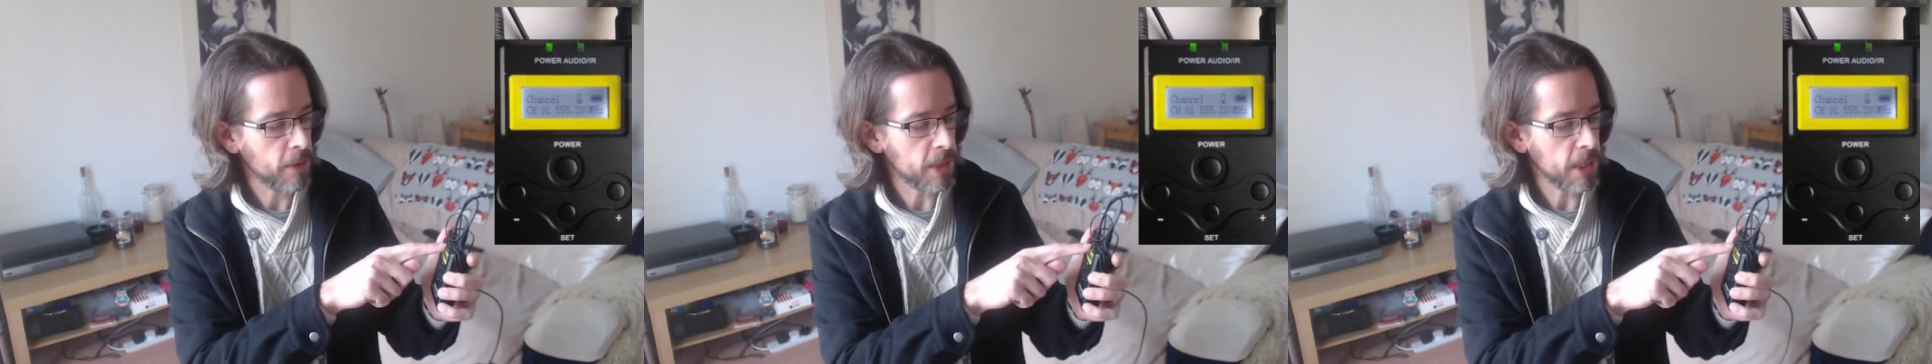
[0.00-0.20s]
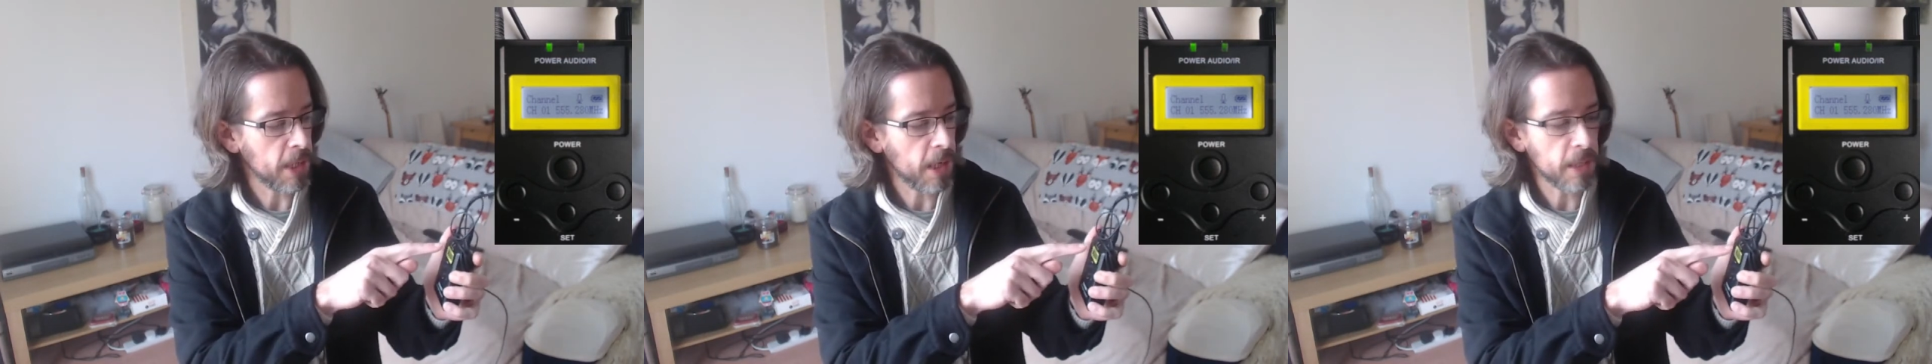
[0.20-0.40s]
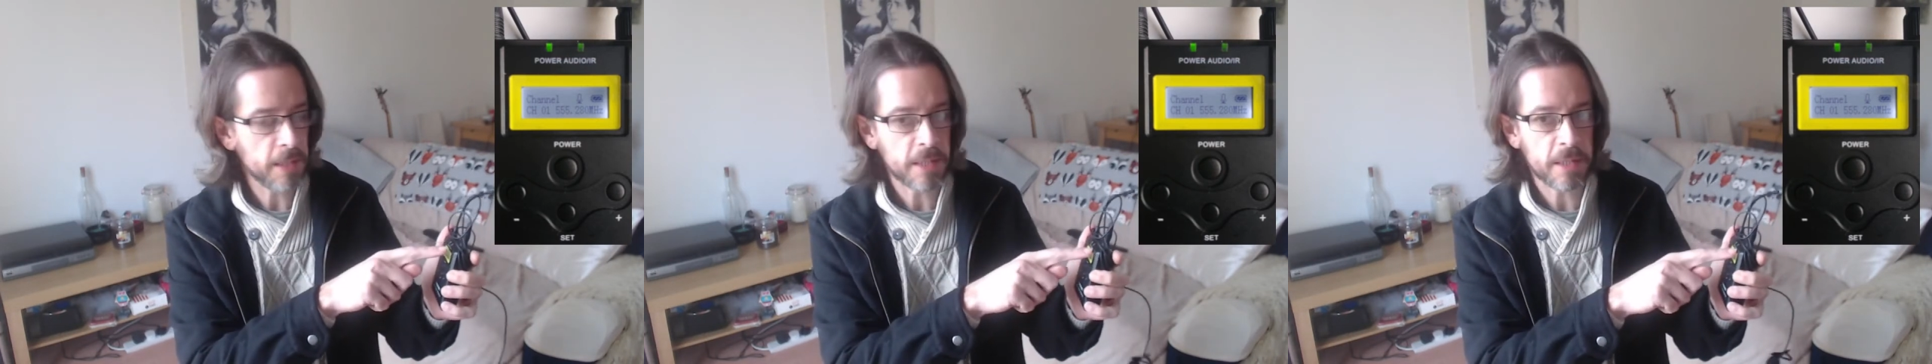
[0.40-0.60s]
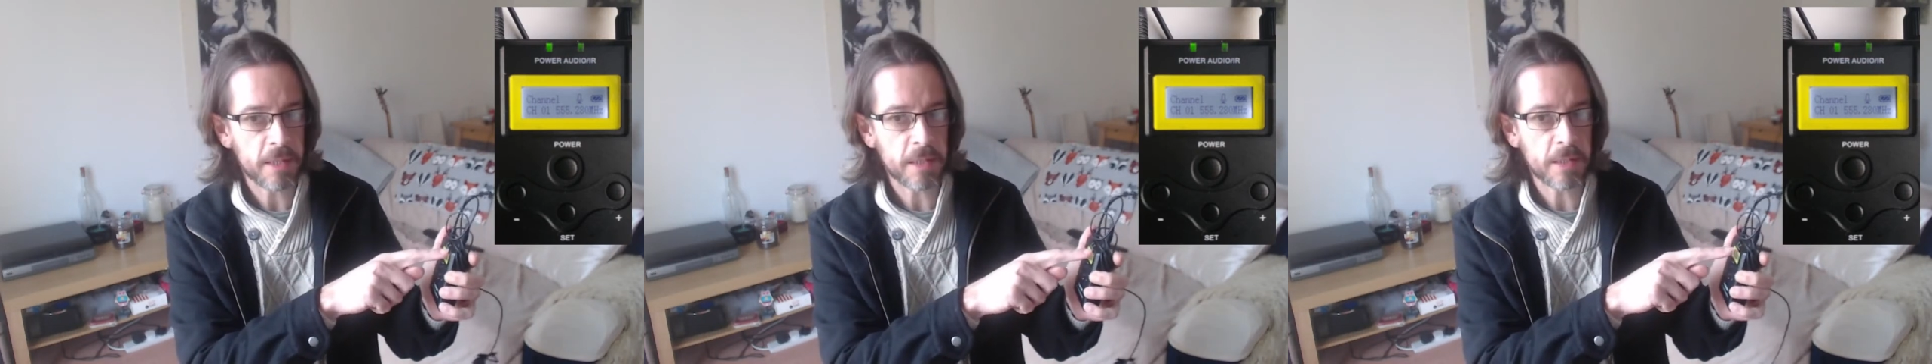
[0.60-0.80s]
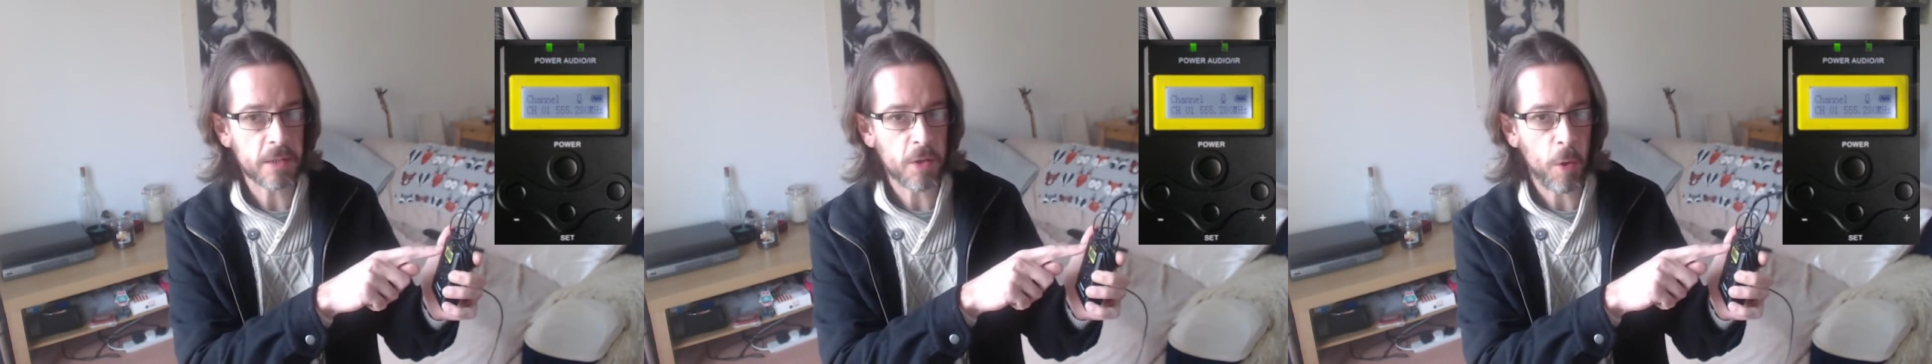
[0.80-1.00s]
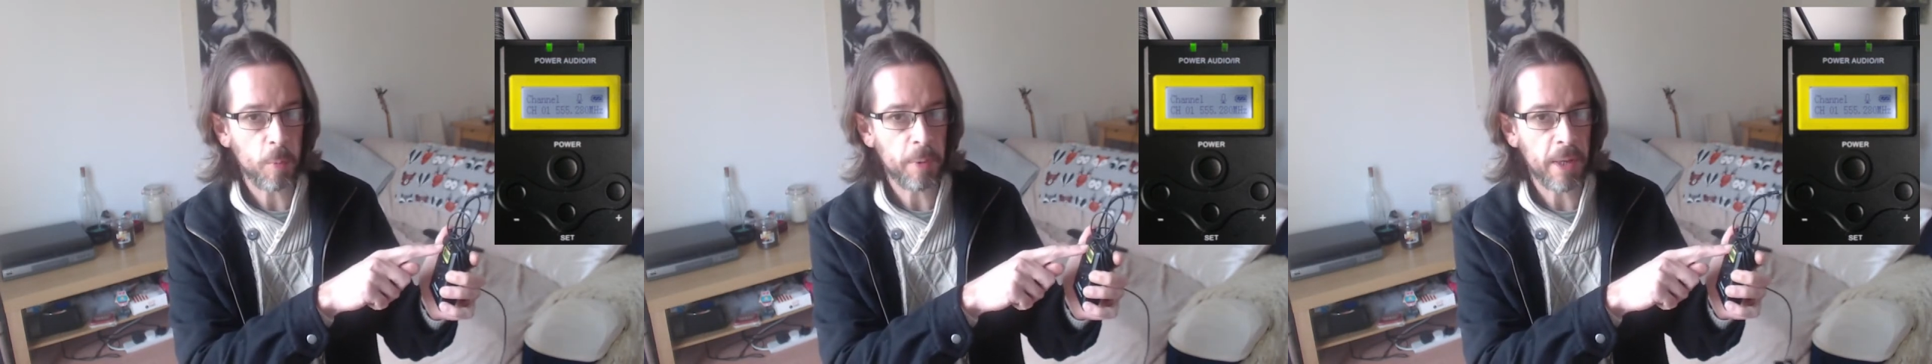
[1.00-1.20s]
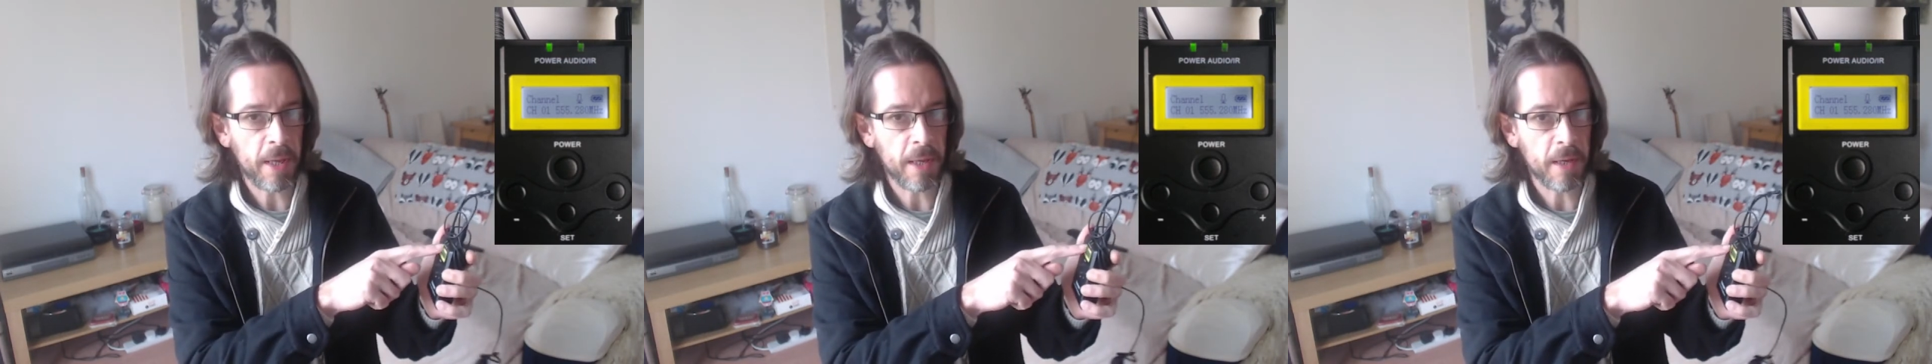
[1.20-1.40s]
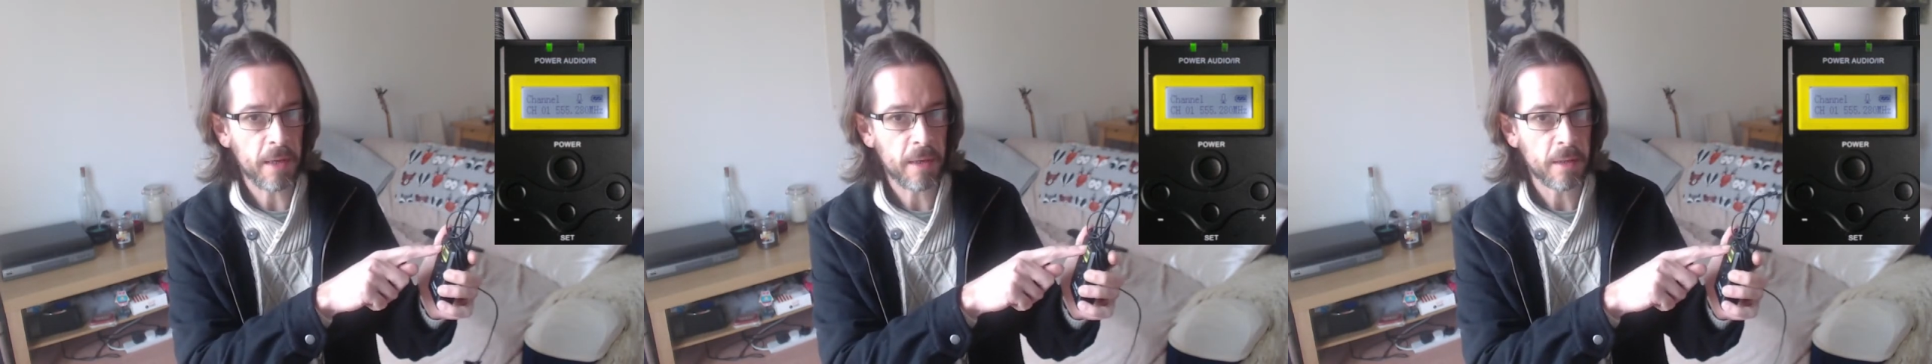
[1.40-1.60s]
lights at the top
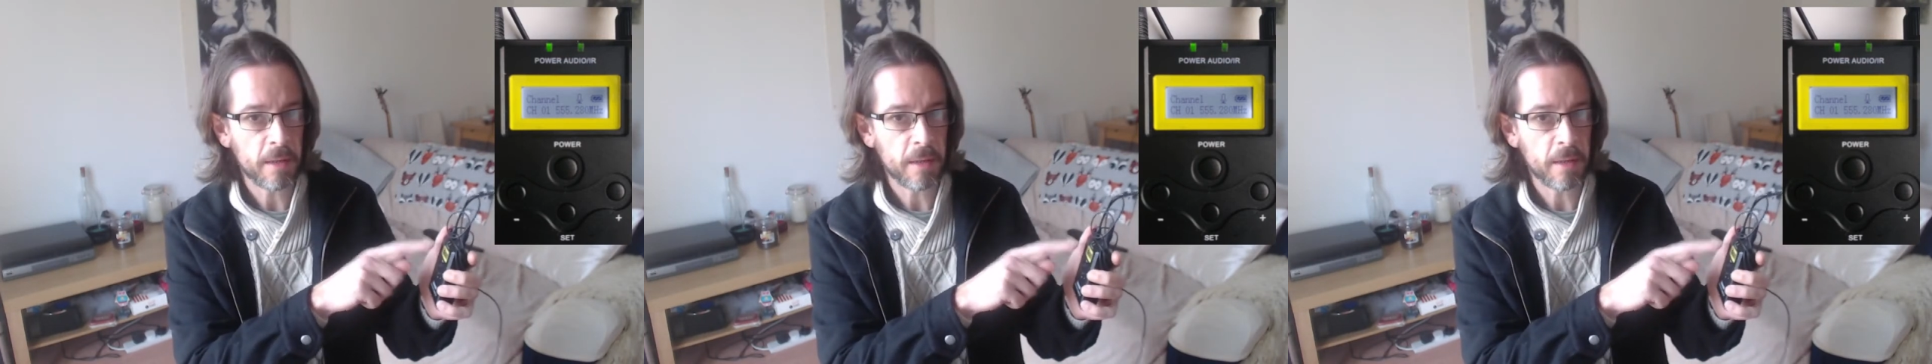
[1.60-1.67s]
here